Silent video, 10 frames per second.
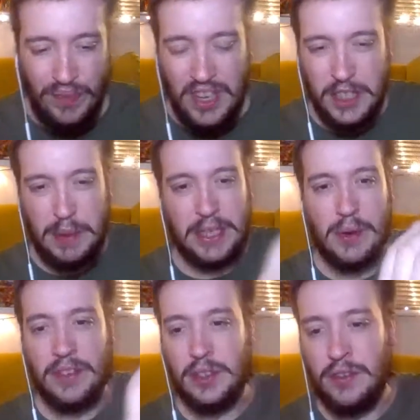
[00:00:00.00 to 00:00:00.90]
Especially
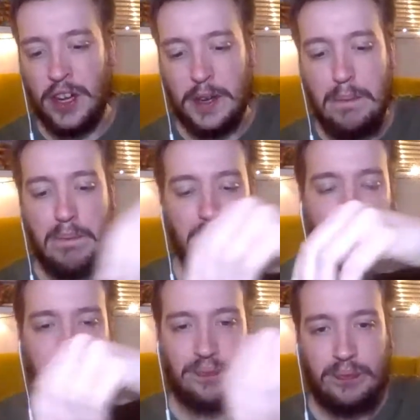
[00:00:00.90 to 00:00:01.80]
with sort of like
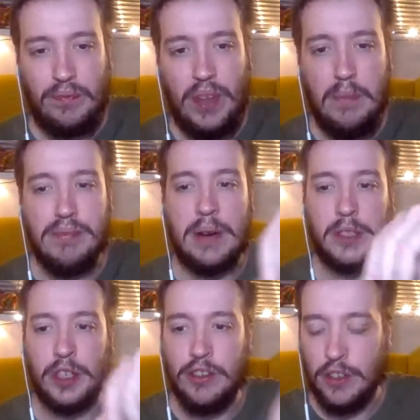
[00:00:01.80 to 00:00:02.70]
brown
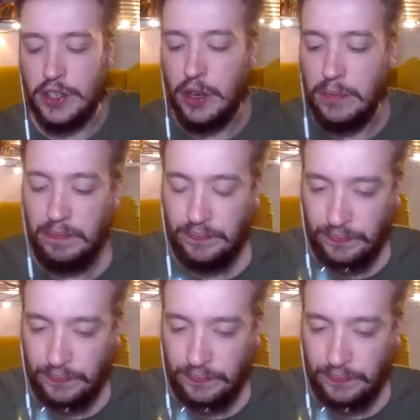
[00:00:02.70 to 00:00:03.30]
sugar on the top.